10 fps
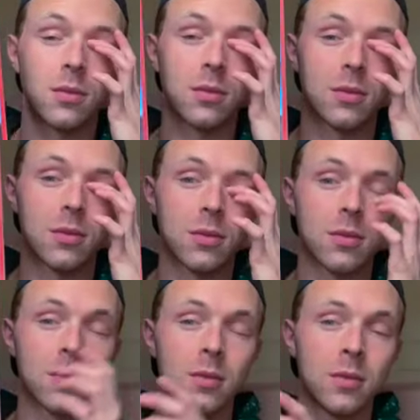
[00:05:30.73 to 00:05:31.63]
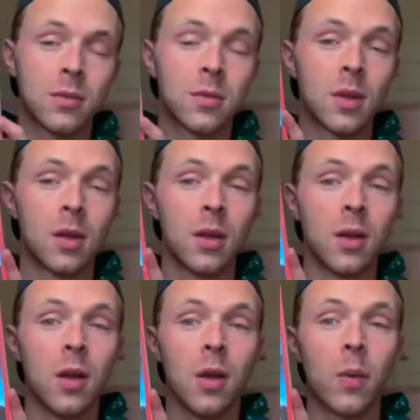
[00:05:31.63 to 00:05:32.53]
I...
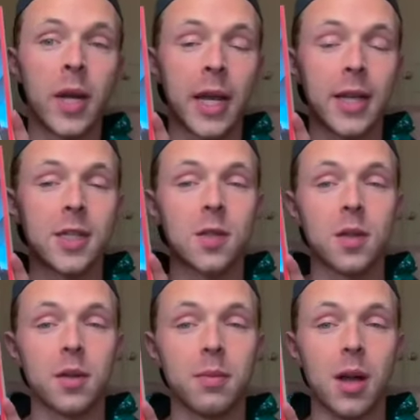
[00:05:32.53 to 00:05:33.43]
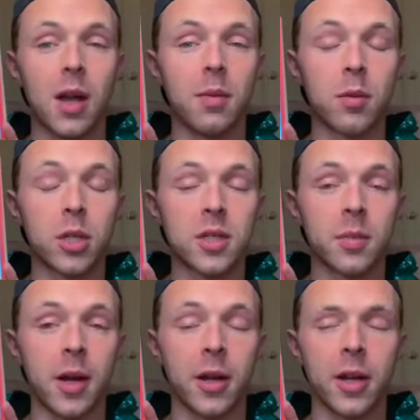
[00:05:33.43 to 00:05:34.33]
Renegades by Marissa
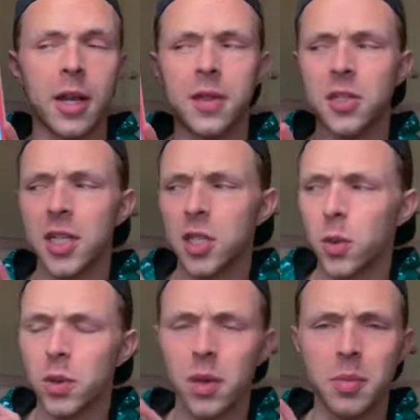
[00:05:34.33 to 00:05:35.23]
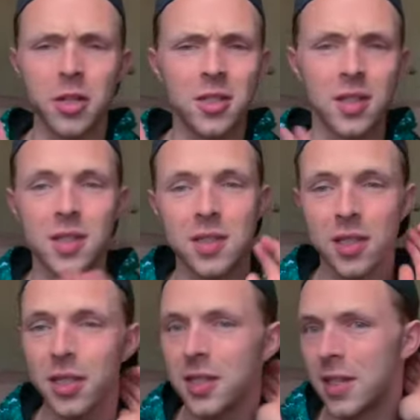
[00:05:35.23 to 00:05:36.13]
Meyer. And there's like two or three books in this
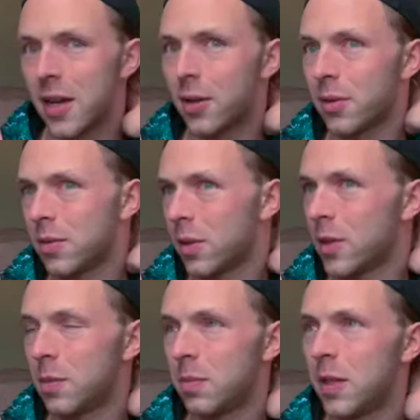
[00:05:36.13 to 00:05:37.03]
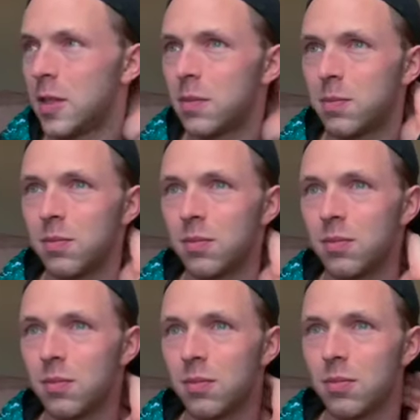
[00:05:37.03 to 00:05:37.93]
series now. So it's
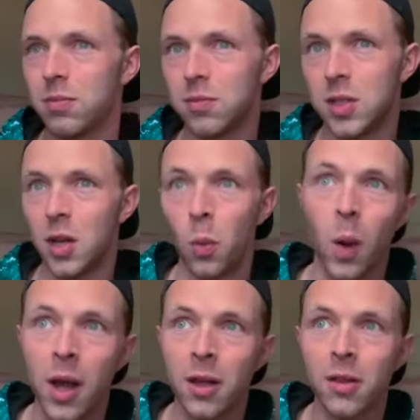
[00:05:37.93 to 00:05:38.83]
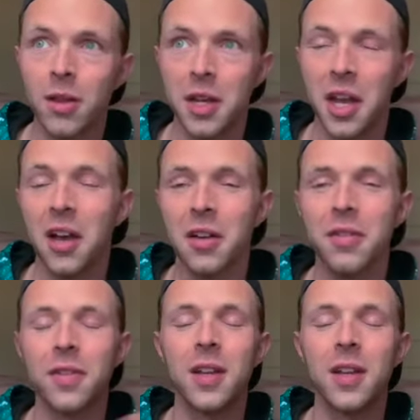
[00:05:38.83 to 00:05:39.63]
done well enough.